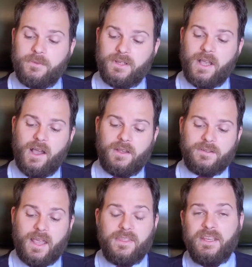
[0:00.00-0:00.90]

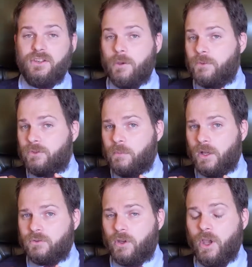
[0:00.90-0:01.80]
Cigars, and the Nub
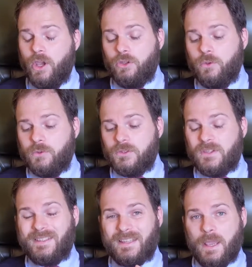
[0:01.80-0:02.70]
Sumatra uses
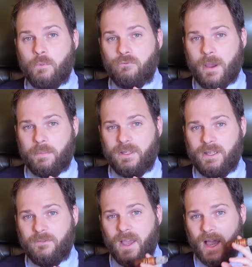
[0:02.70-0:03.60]
the same wrapper
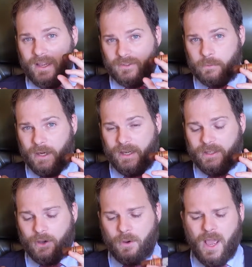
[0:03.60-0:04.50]
leaf as the
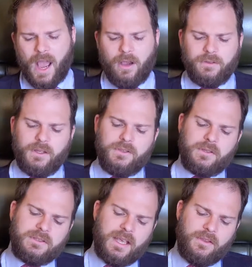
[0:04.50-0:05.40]
Melanio. However, as you
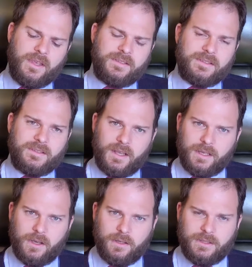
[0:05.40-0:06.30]
can tell, there's a
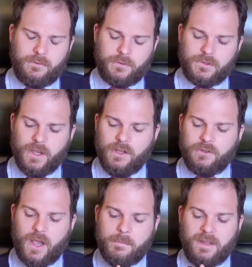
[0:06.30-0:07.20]
slight colour difference,
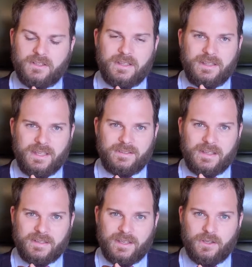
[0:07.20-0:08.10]
so I imagine that this
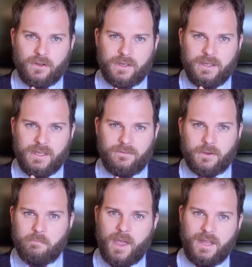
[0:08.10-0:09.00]
is a younger leaf
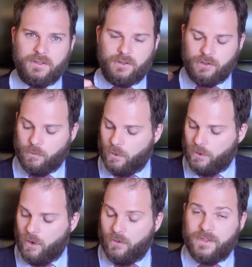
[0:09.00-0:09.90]
compared to the
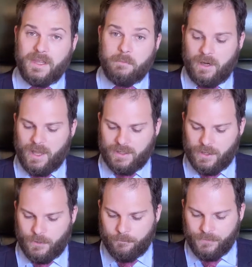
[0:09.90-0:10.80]
one on the
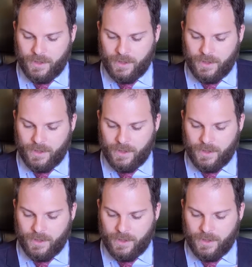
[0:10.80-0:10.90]
Melanio.